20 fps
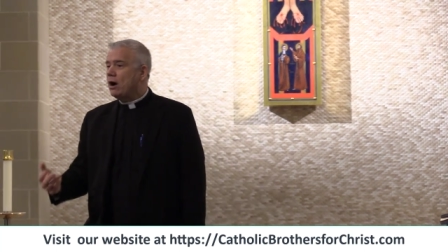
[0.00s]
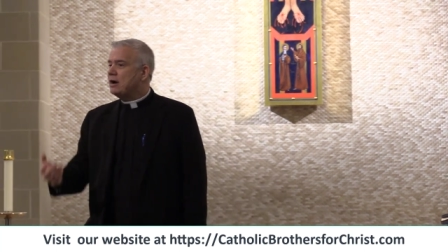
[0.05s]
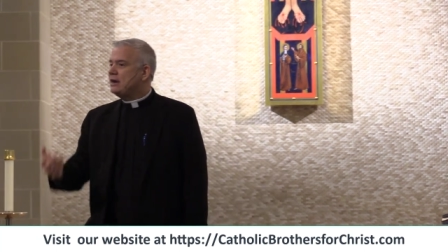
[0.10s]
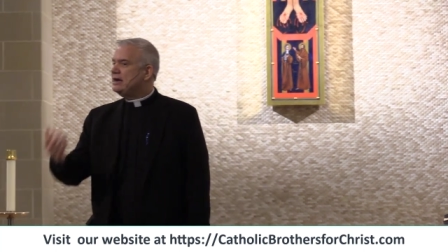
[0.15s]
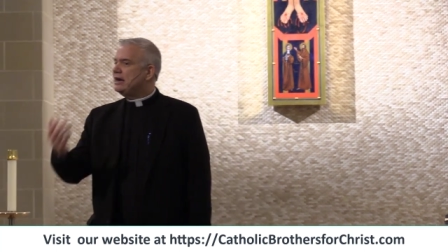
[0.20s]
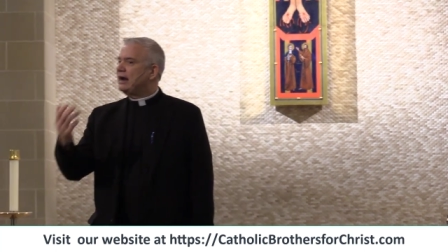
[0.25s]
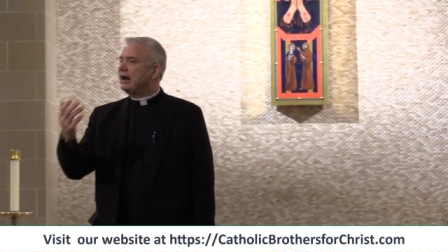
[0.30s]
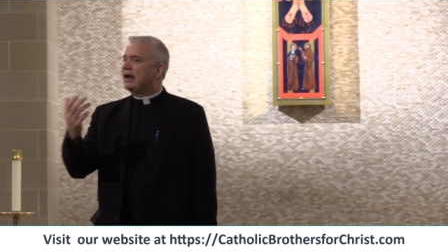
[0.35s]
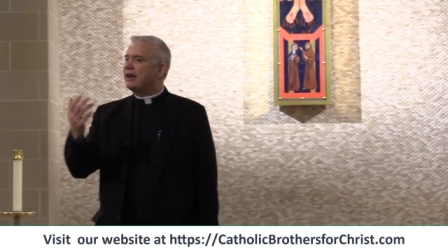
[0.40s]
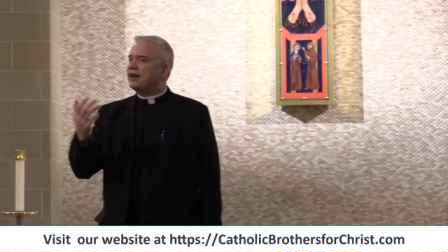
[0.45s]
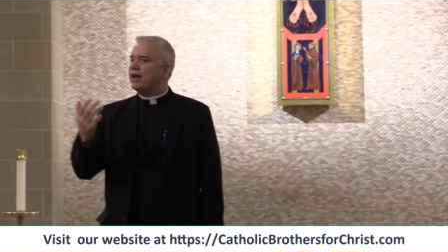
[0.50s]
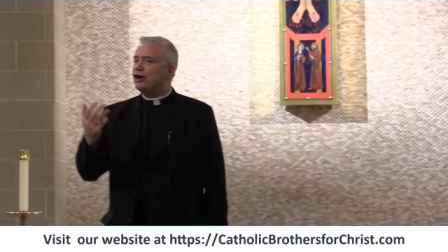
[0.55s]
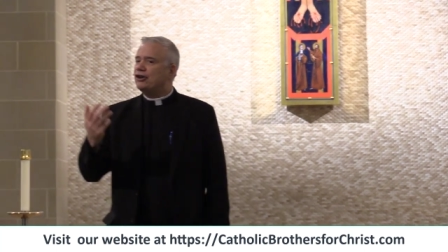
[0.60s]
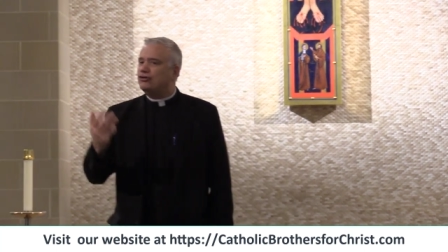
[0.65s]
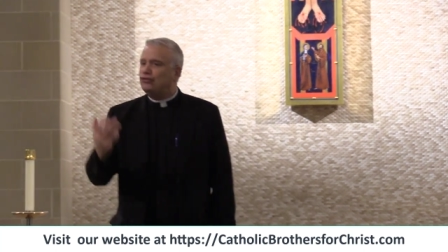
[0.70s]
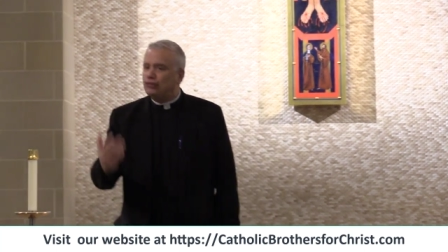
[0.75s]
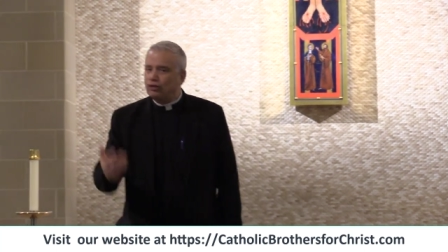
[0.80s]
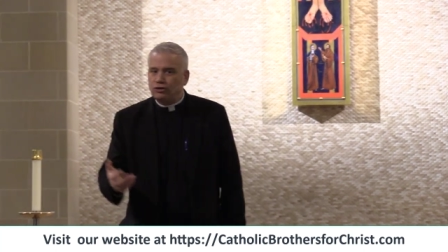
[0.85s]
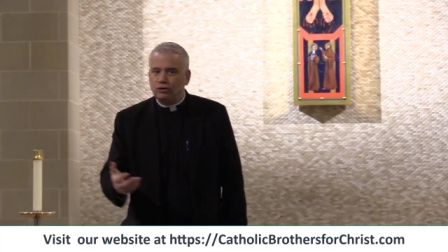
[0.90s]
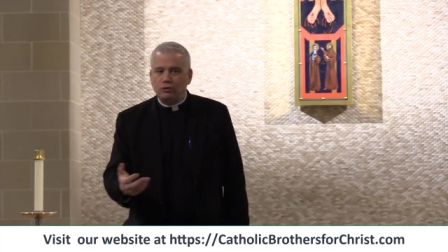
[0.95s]
are you going to
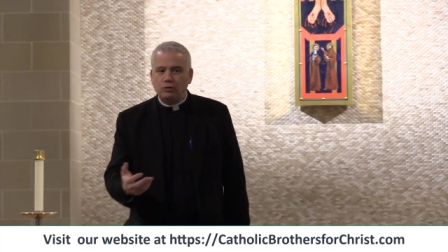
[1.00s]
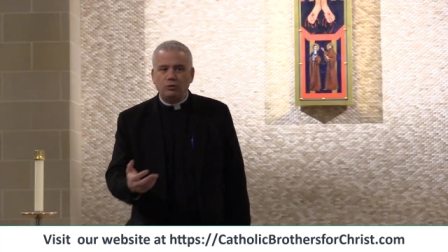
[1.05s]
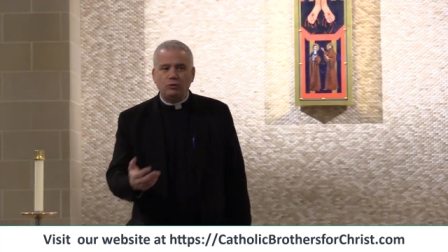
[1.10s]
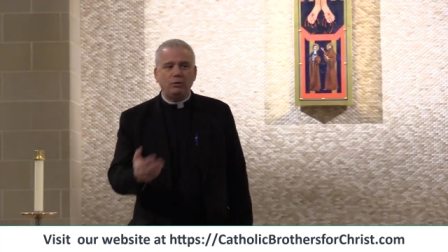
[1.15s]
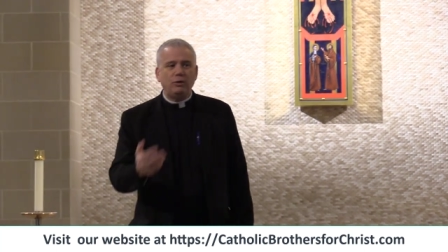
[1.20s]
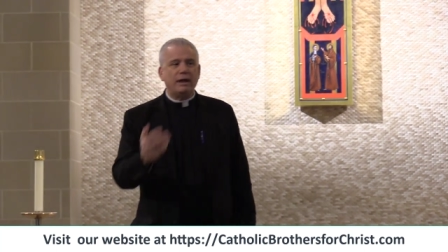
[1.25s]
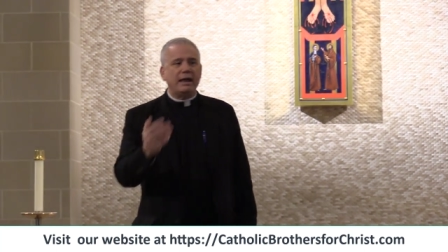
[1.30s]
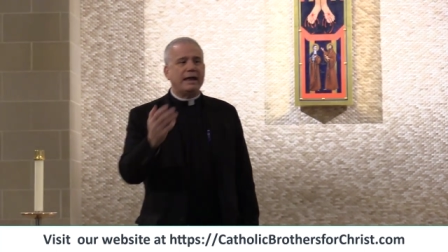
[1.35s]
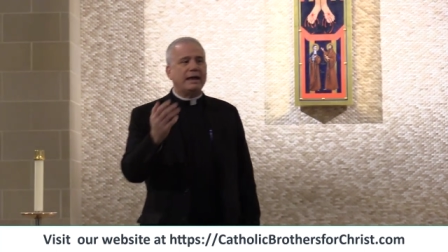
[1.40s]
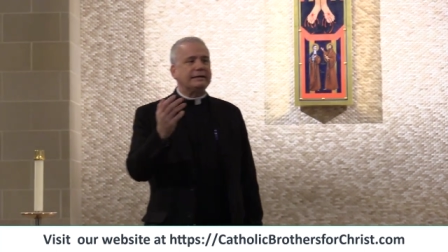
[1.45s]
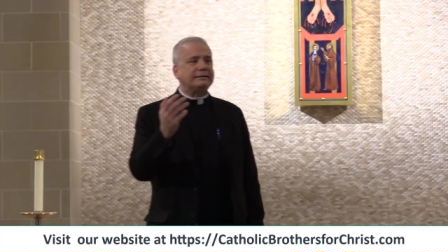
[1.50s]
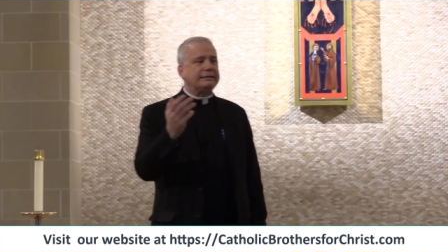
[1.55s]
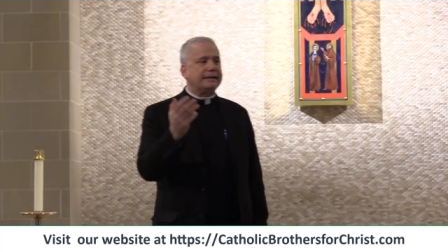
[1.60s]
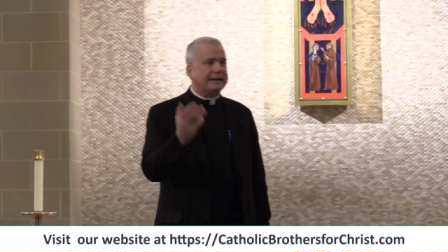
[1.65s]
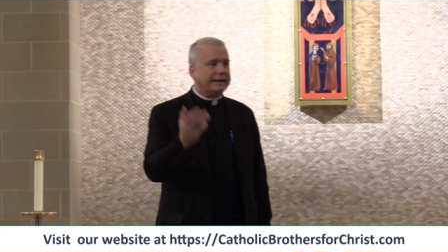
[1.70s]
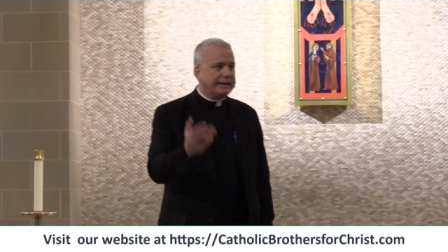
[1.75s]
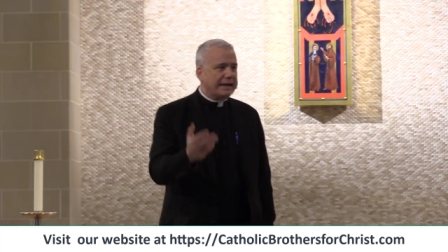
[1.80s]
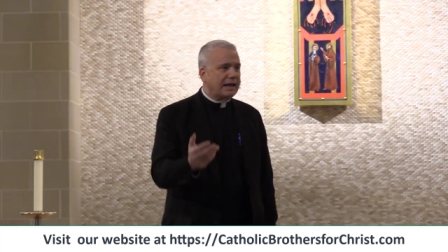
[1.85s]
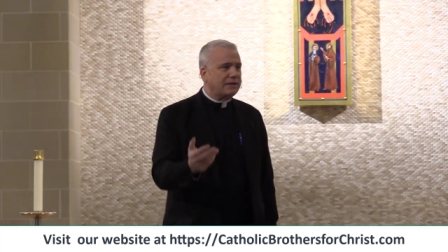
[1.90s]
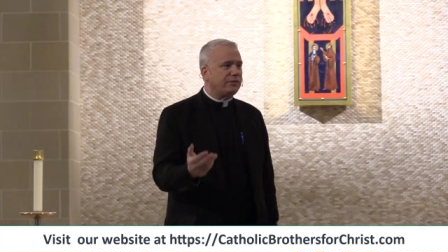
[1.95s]
do to
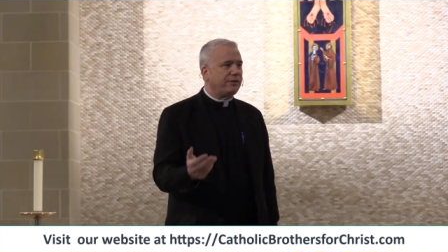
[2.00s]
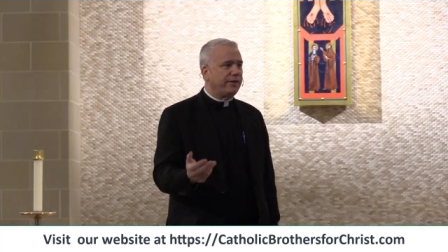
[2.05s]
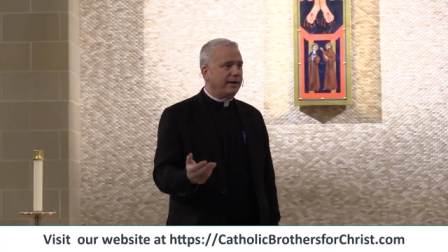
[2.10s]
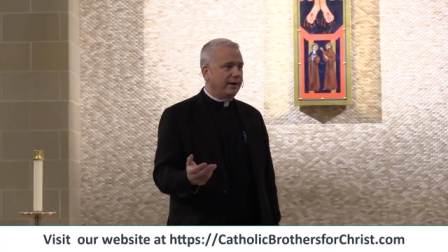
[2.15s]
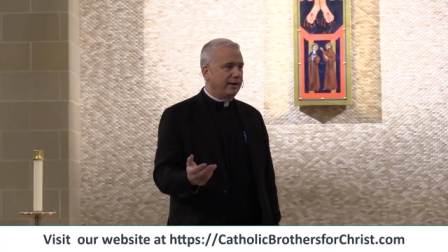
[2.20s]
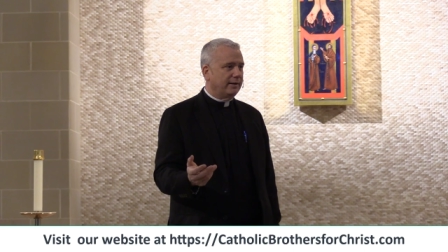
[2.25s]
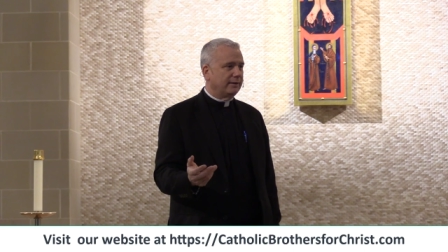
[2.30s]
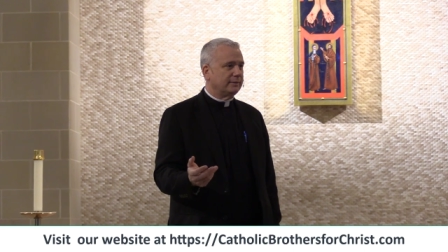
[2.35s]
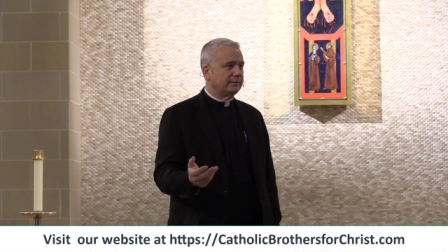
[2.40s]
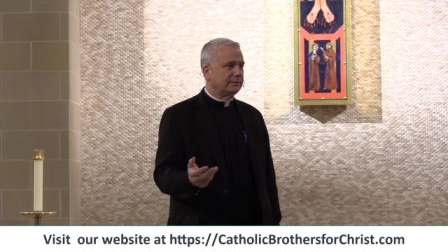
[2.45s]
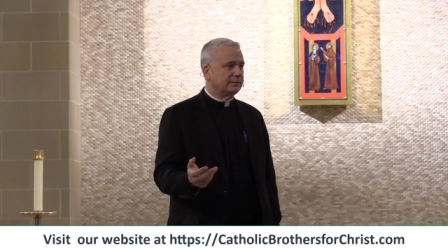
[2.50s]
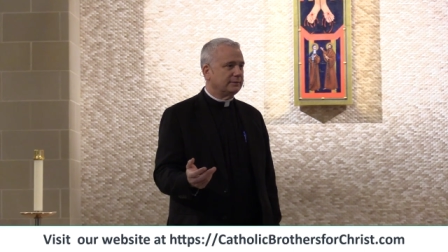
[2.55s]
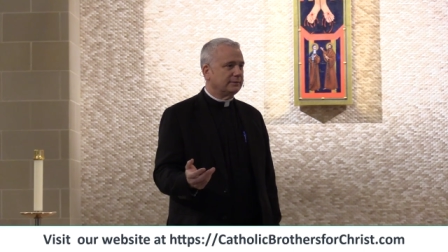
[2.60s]
get there?